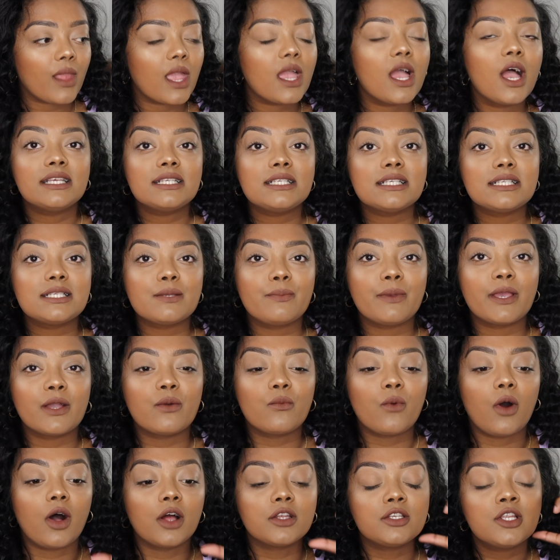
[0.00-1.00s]
This is a
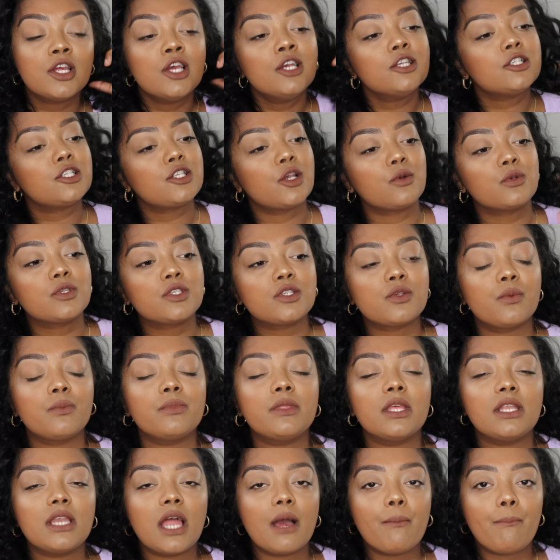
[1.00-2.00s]
big one. So
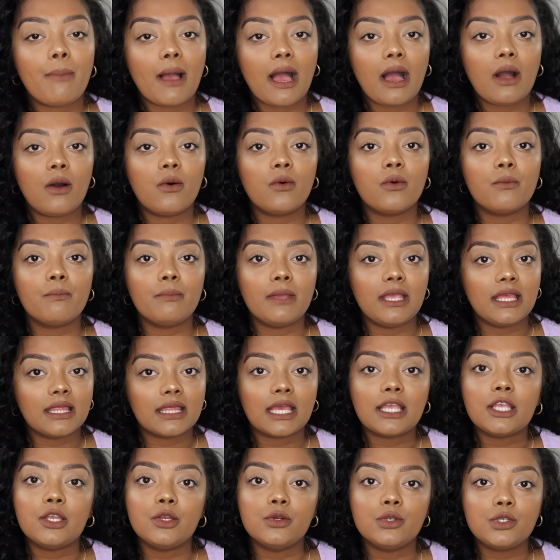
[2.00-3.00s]
something about me
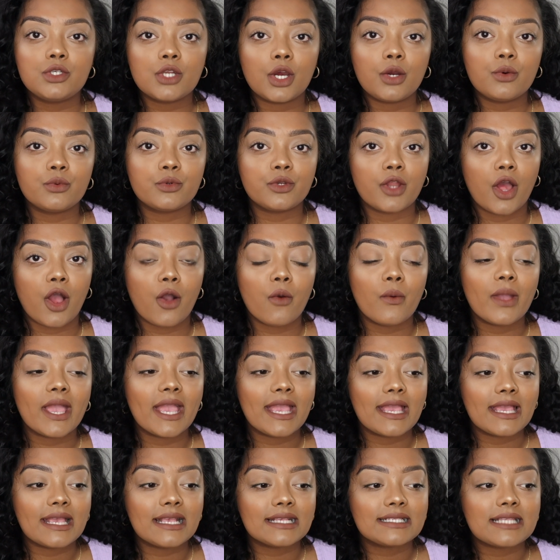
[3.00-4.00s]
that you don't know
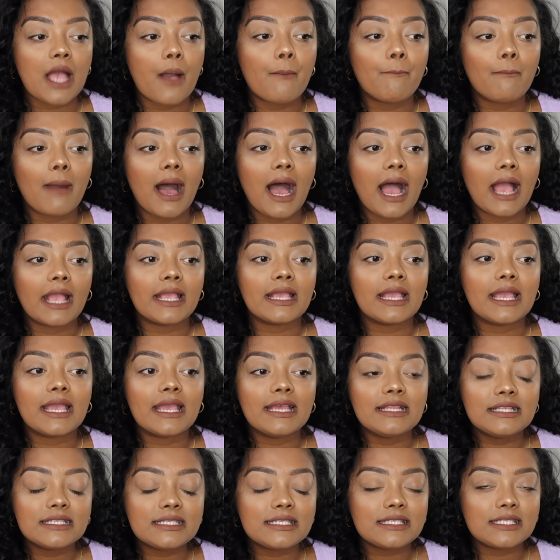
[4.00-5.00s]
is my
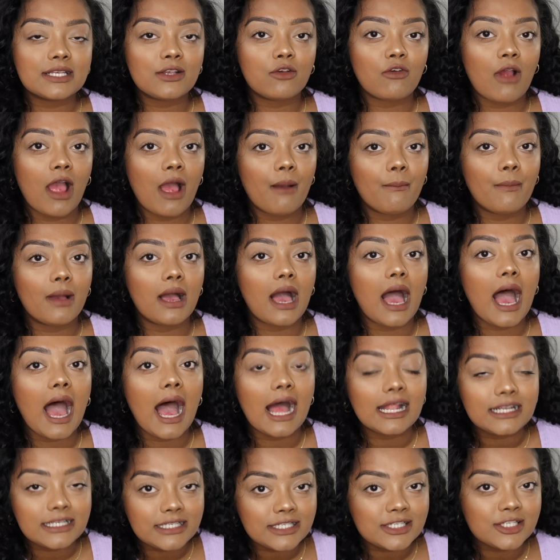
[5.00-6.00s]
Instagram
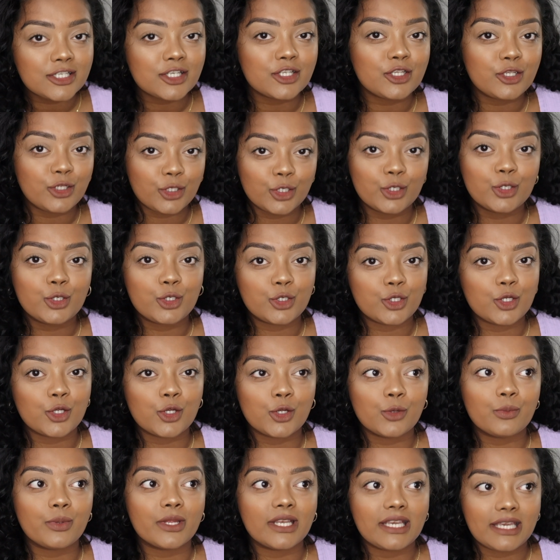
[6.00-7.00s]
and
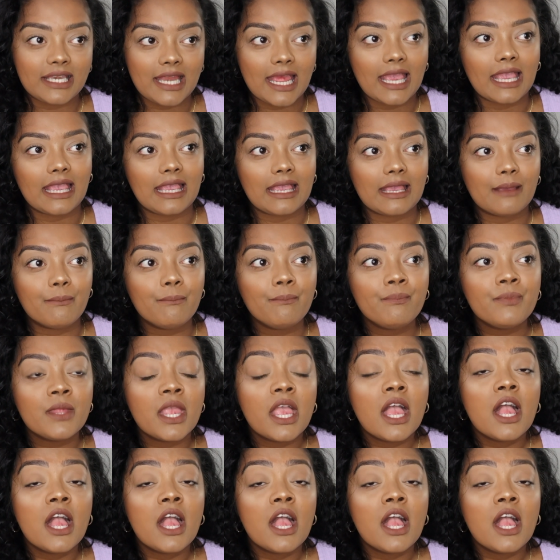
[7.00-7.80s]
YouTube name.